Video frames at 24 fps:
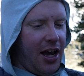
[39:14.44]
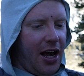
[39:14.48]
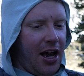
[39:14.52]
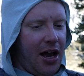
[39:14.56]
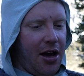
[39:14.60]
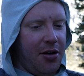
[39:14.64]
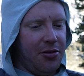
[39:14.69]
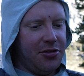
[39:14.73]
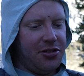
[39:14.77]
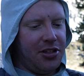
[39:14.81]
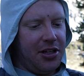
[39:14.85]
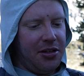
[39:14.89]

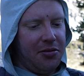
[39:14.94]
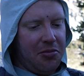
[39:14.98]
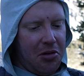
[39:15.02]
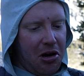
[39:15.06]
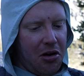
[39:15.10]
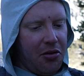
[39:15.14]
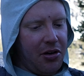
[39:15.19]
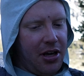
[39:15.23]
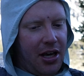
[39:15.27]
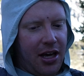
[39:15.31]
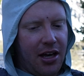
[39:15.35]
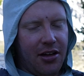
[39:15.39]
I was like,
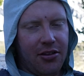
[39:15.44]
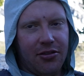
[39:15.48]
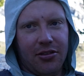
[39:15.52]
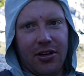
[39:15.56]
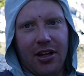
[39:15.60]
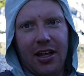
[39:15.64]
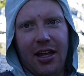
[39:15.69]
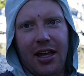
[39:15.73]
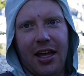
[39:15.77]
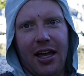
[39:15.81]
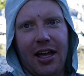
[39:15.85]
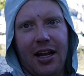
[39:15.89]
okay.
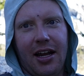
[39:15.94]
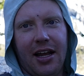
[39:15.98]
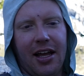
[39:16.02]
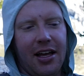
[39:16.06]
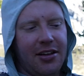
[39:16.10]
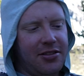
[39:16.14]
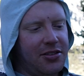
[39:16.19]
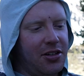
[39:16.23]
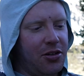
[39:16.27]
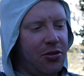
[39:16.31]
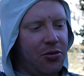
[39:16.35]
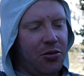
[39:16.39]
And I
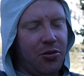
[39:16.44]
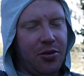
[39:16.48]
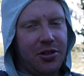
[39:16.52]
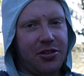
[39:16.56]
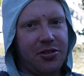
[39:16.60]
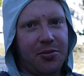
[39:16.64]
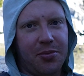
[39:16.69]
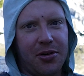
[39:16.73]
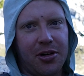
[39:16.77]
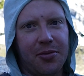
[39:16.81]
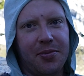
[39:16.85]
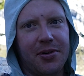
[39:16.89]
asked, like, well, what's
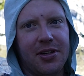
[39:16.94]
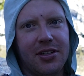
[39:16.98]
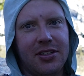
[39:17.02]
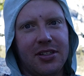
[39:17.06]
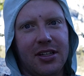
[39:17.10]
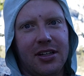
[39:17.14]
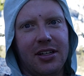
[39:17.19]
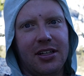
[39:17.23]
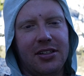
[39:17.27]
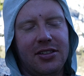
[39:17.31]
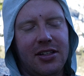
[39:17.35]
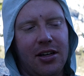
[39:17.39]
the purpose?
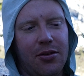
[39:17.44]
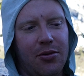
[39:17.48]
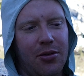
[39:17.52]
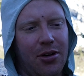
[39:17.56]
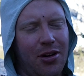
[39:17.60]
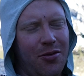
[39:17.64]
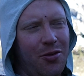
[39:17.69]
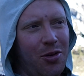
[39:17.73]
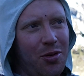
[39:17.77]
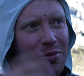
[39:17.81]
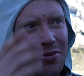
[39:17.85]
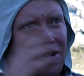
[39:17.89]
And they said, well,
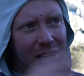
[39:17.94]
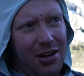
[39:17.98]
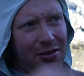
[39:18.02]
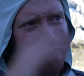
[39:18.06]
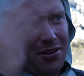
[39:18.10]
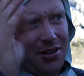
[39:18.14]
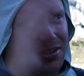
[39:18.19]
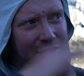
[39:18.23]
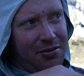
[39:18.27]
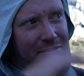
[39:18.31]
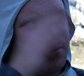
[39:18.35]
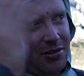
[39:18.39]

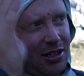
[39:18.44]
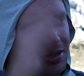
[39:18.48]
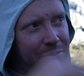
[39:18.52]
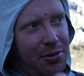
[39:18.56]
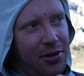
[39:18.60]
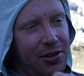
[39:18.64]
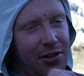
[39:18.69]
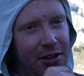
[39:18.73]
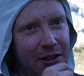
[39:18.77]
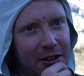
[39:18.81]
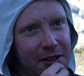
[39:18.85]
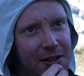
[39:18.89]
every couple
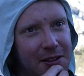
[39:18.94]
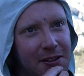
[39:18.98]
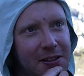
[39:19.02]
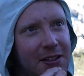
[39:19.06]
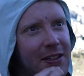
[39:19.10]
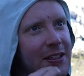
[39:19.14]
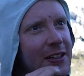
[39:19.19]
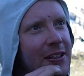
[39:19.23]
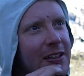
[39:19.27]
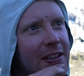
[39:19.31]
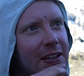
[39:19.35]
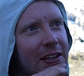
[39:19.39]
of years,
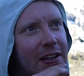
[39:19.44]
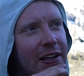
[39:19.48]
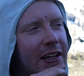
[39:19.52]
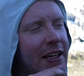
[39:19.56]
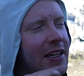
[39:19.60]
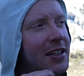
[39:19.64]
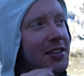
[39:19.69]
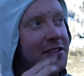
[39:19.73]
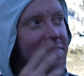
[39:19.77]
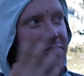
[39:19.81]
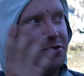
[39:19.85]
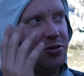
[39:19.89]
I
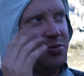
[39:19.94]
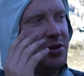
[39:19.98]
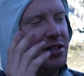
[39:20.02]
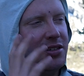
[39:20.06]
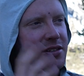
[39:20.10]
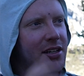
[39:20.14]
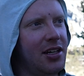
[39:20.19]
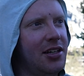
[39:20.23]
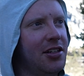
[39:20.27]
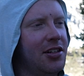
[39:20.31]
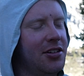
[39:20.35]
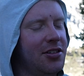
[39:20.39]
guess it's been
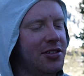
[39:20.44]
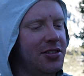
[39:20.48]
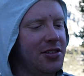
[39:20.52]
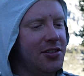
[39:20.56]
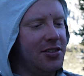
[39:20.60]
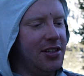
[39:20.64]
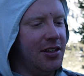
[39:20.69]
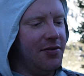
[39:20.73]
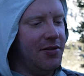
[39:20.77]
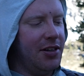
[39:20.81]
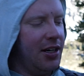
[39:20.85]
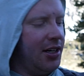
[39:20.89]
10 years since
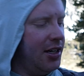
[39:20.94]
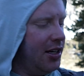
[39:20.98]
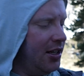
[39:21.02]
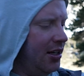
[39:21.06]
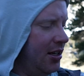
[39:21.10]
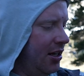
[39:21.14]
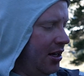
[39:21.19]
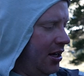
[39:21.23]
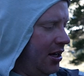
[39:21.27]
they've done it,